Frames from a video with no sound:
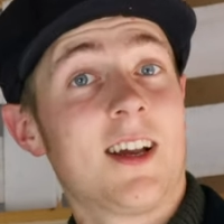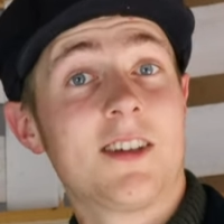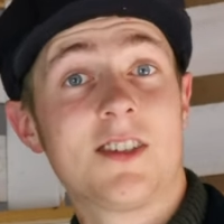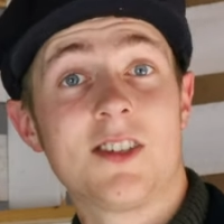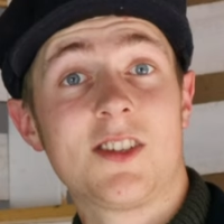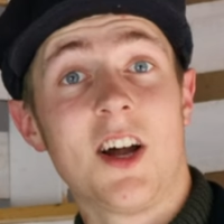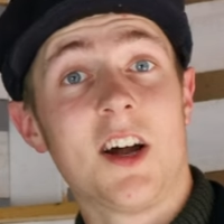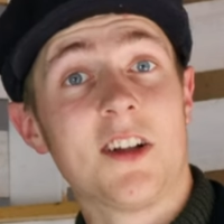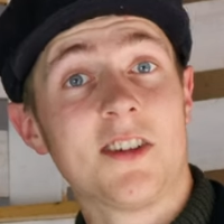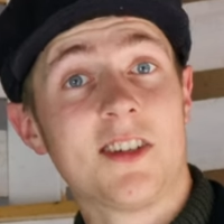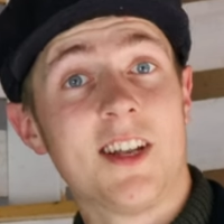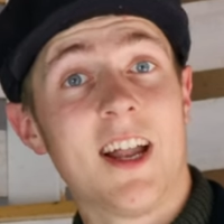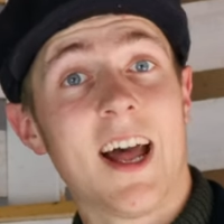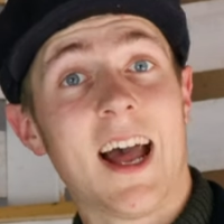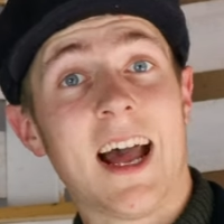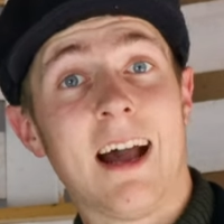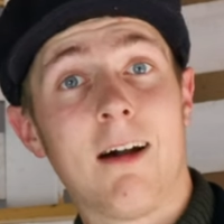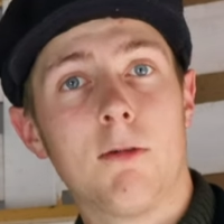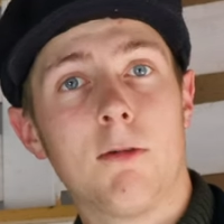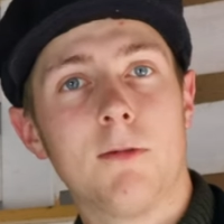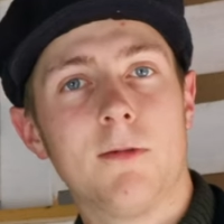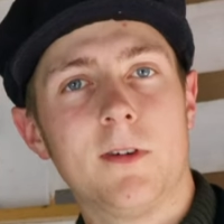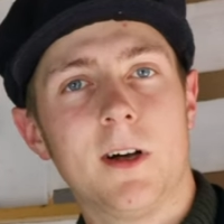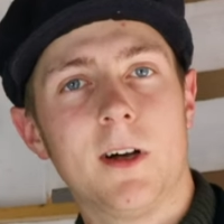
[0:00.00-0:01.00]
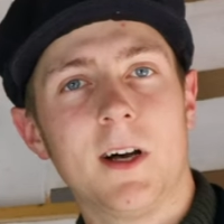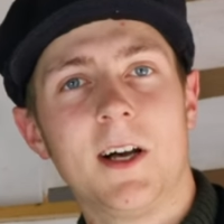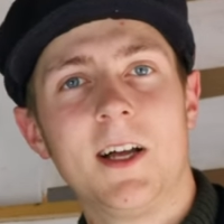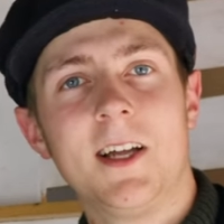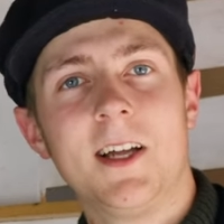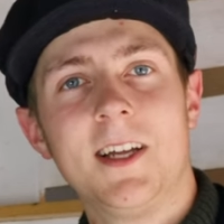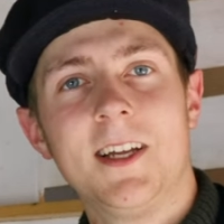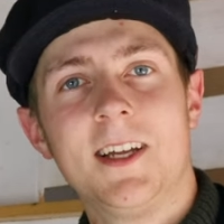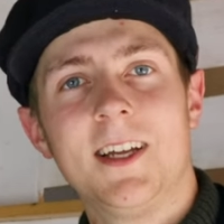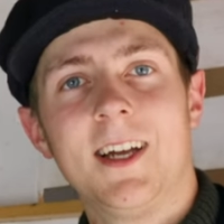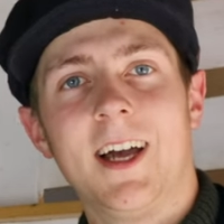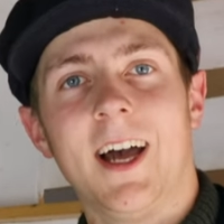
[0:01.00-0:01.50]
I started at Alpha,
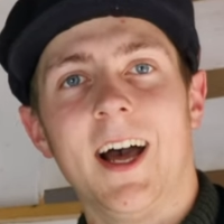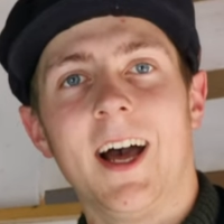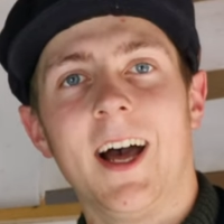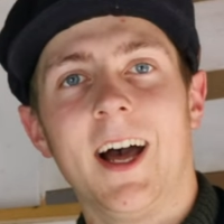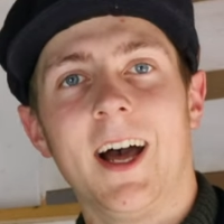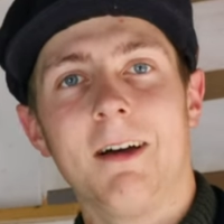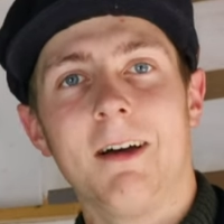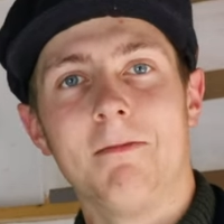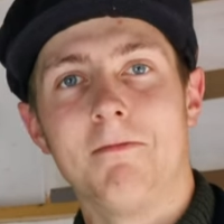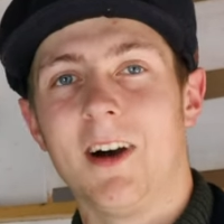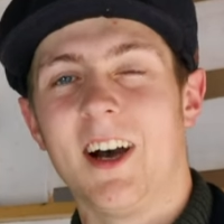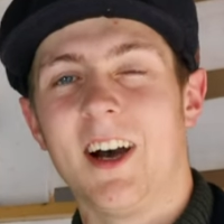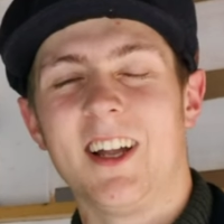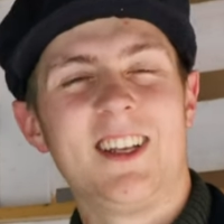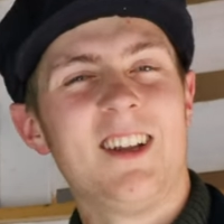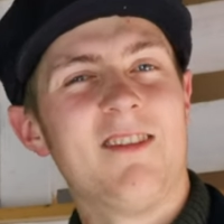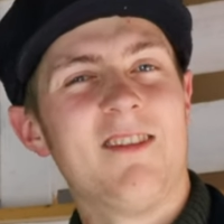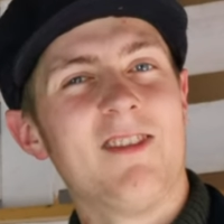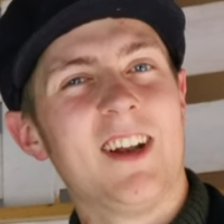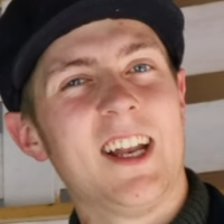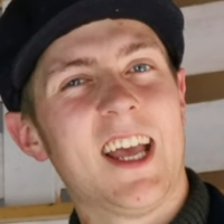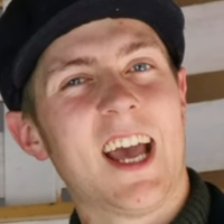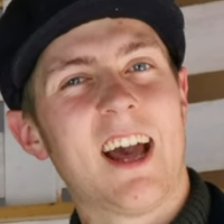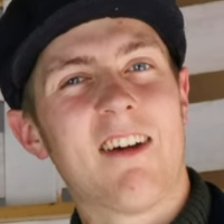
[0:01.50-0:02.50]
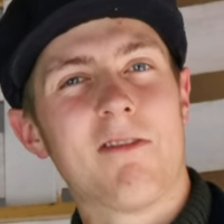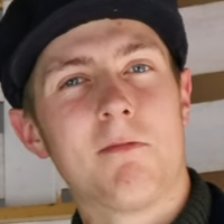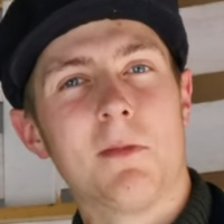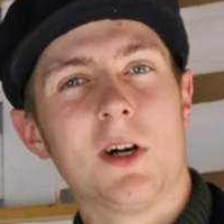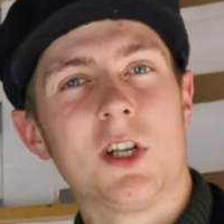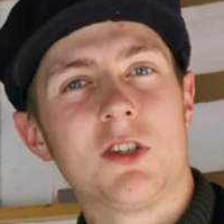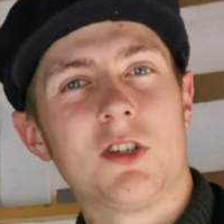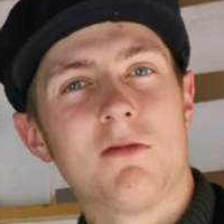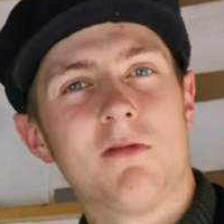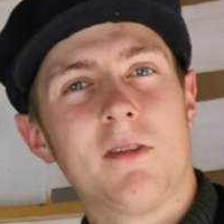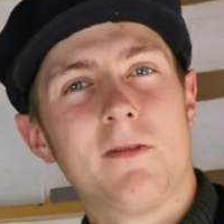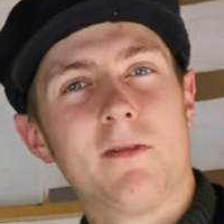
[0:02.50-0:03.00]
I didn't really have
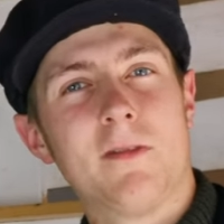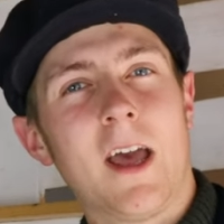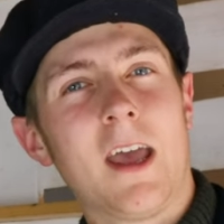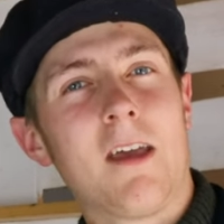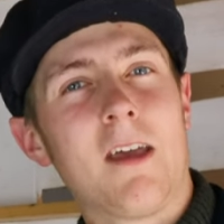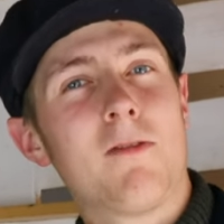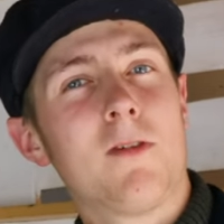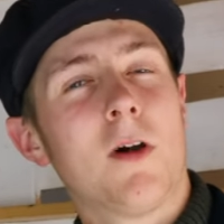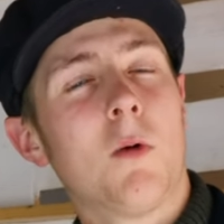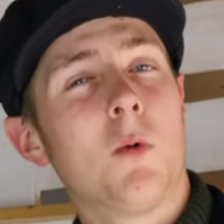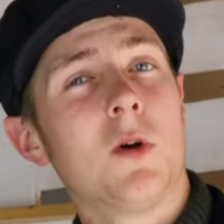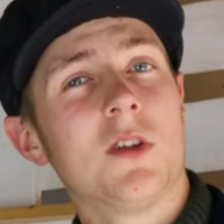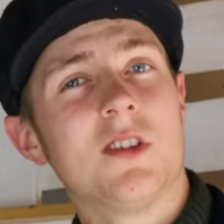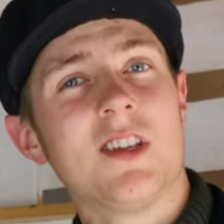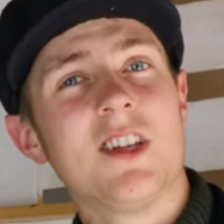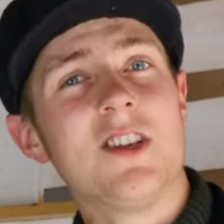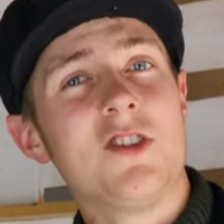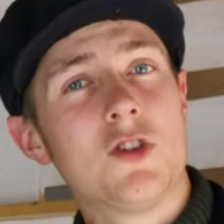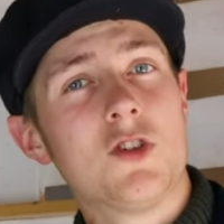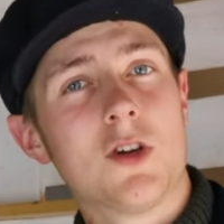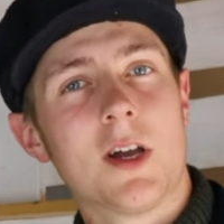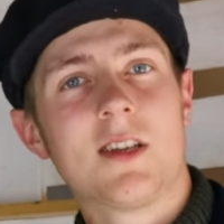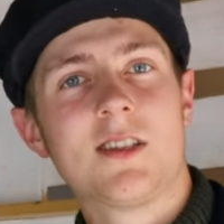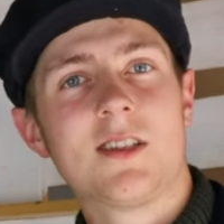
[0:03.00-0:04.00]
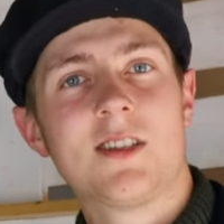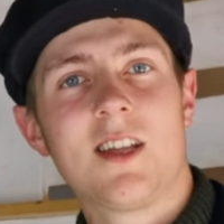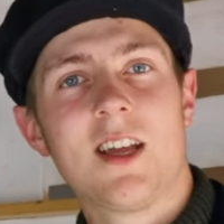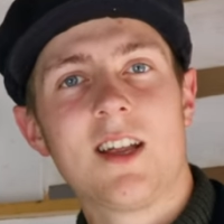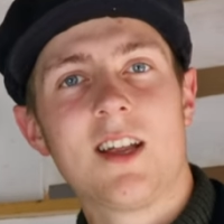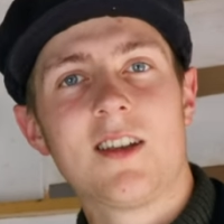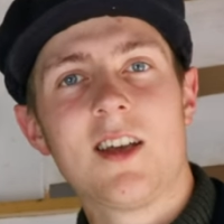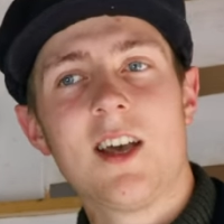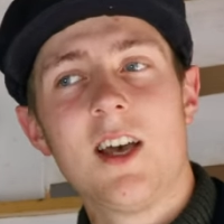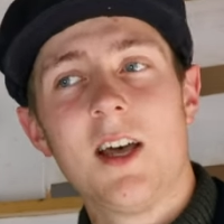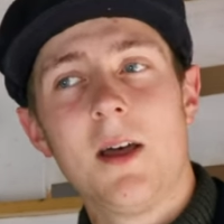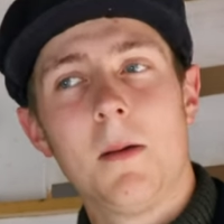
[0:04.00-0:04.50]
much of a faith, I was
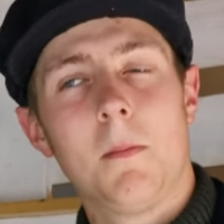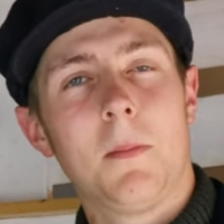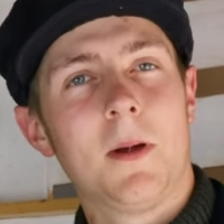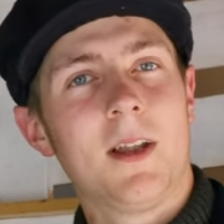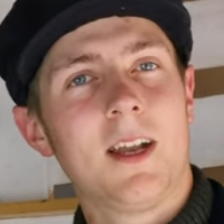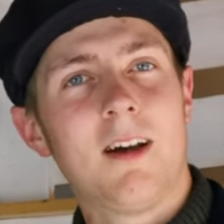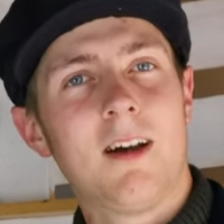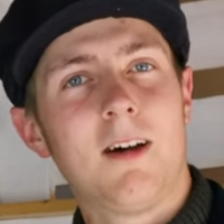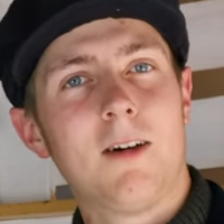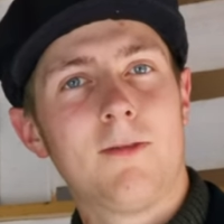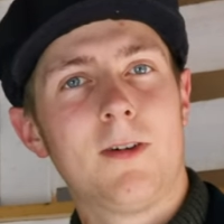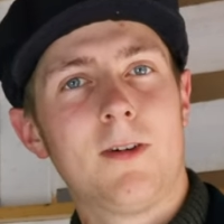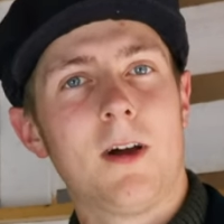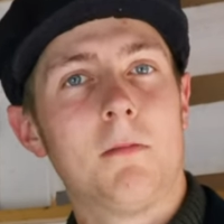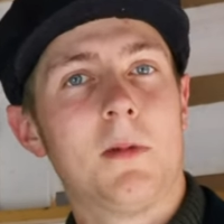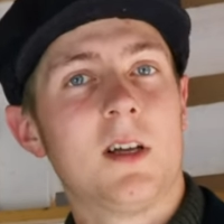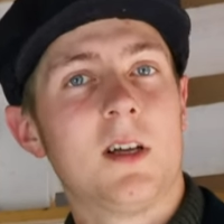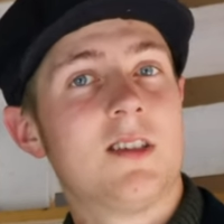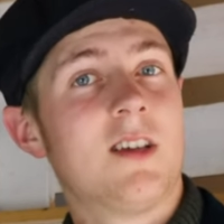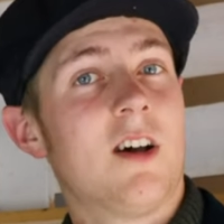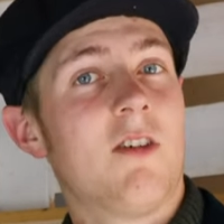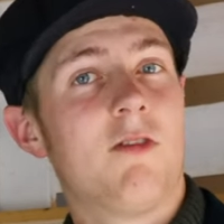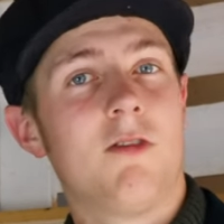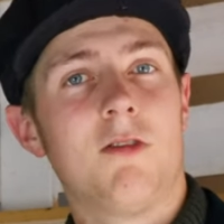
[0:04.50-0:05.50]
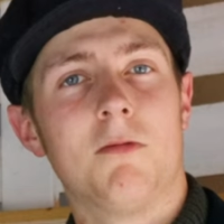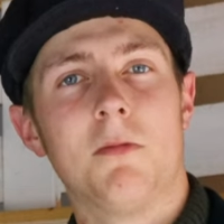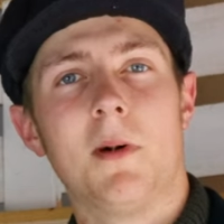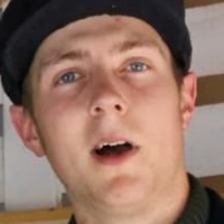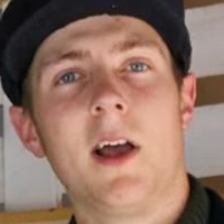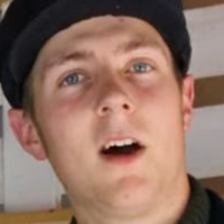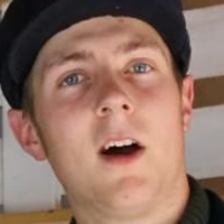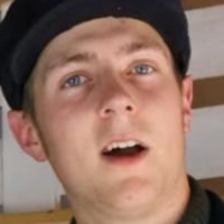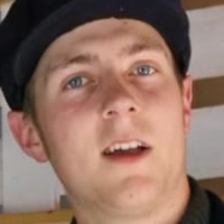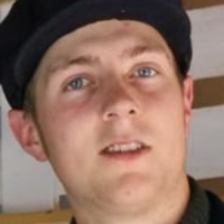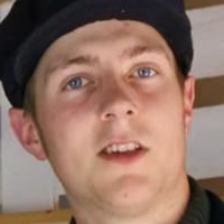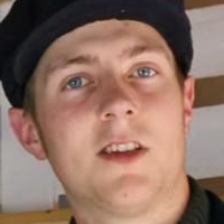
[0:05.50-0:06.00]
interested, but now I find myself with
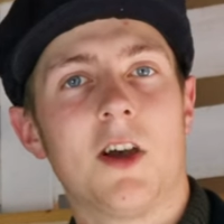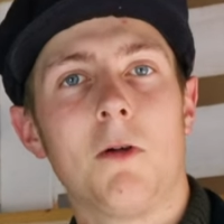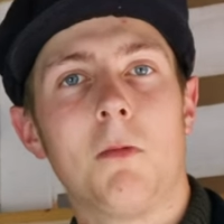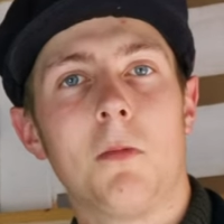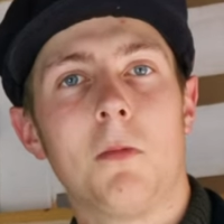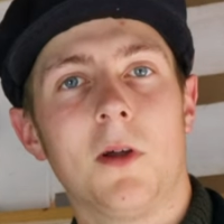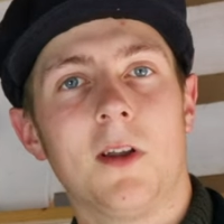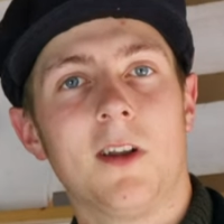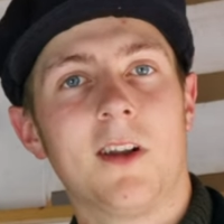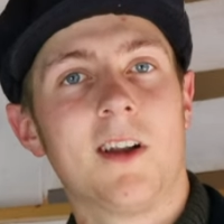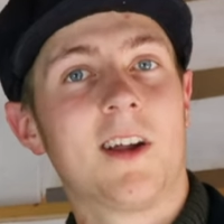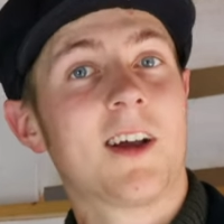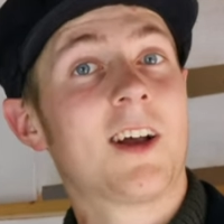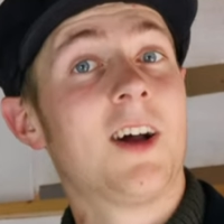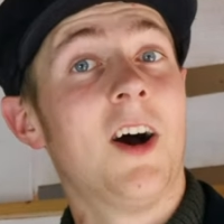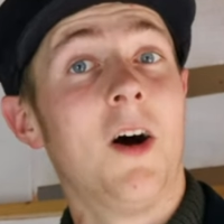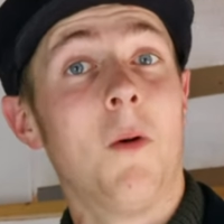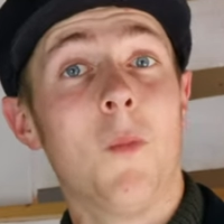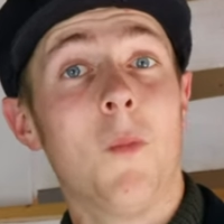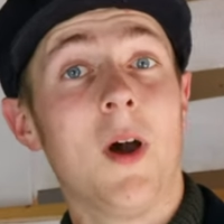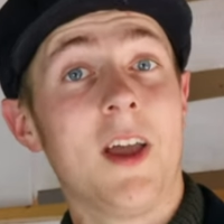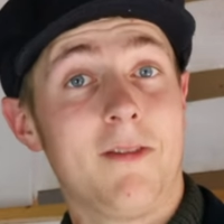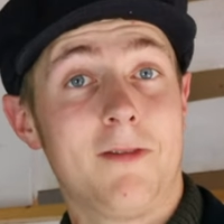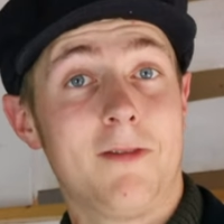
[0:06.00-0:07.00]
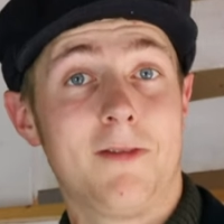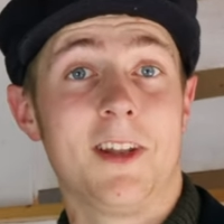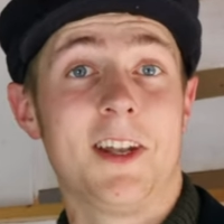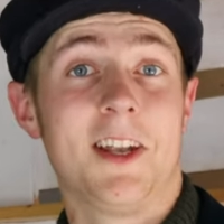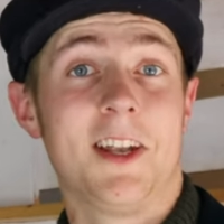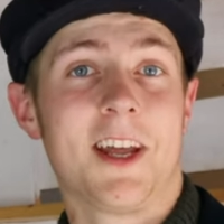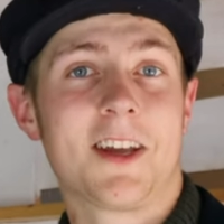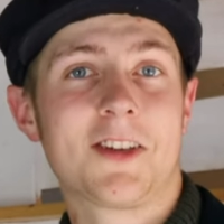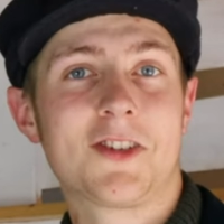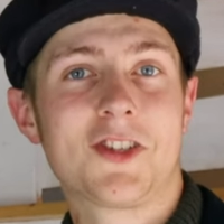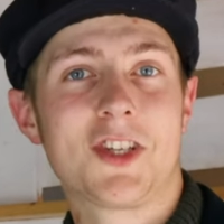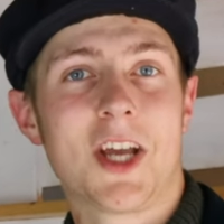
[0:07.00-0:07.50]
my eyes open, and I can't wait for the
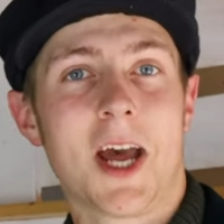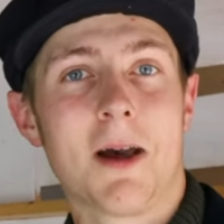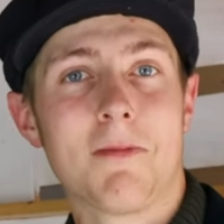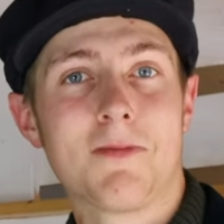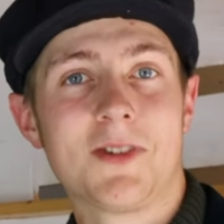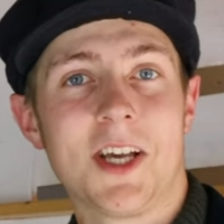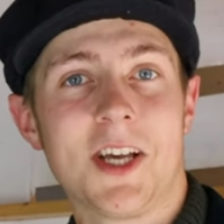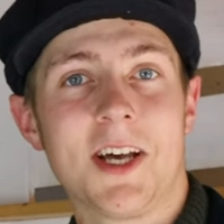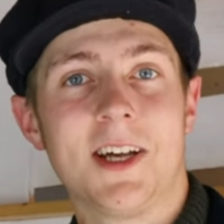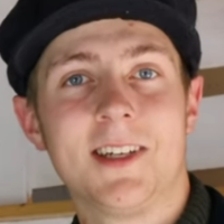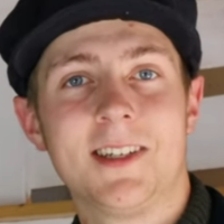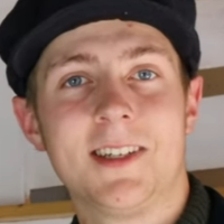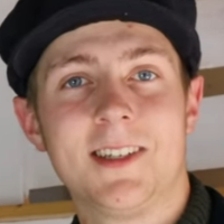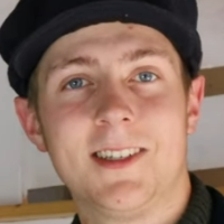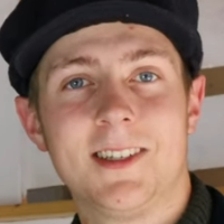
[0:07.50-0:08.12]
next chapter.